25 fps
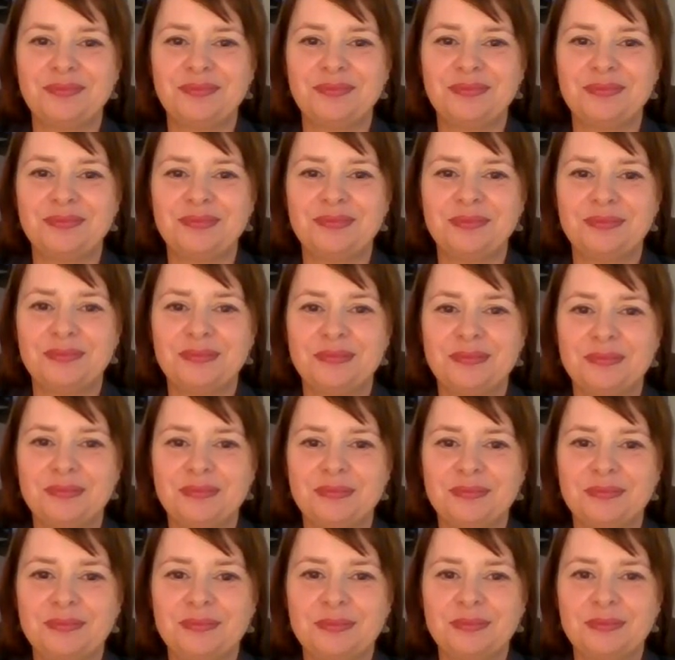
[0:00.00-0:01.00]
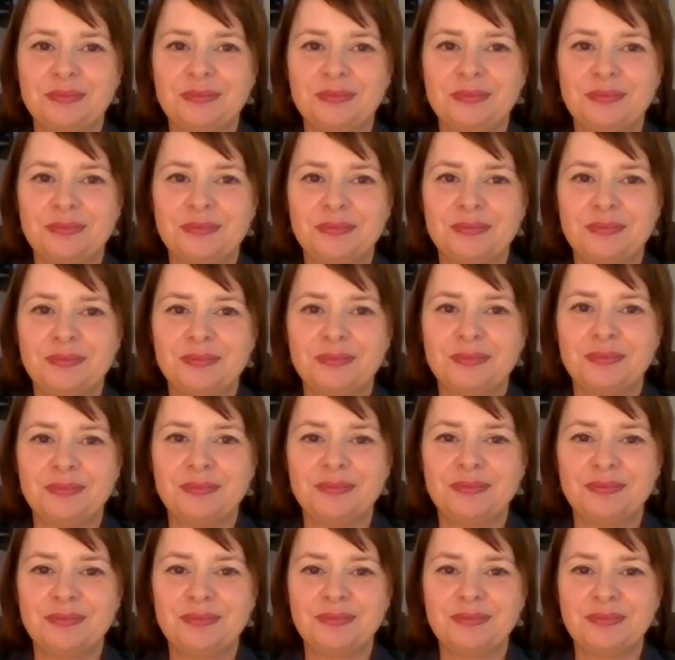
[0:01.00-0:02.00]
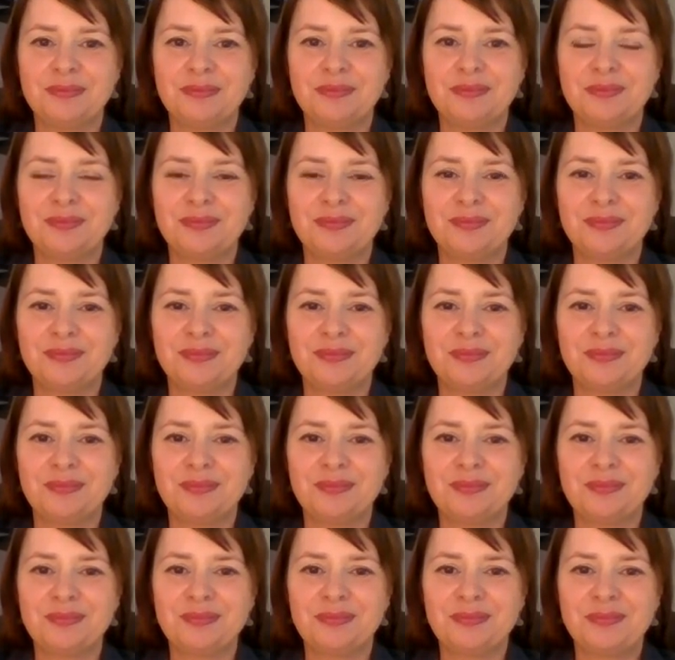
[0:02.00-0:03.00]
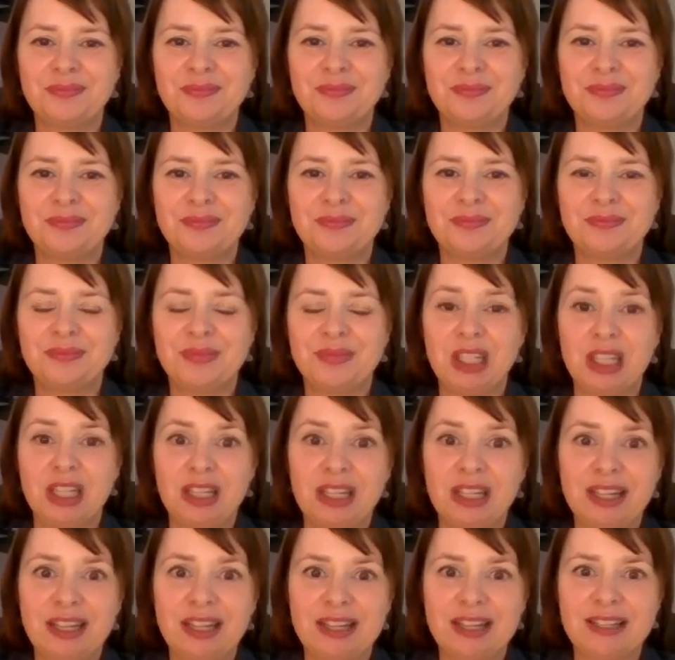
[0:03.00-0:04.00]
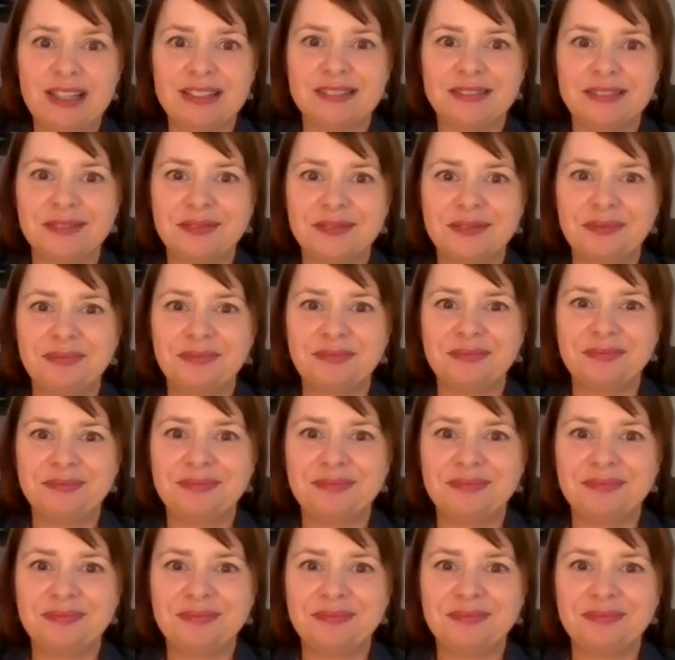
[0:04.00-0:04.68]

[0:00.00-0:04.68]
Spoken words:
[no speech]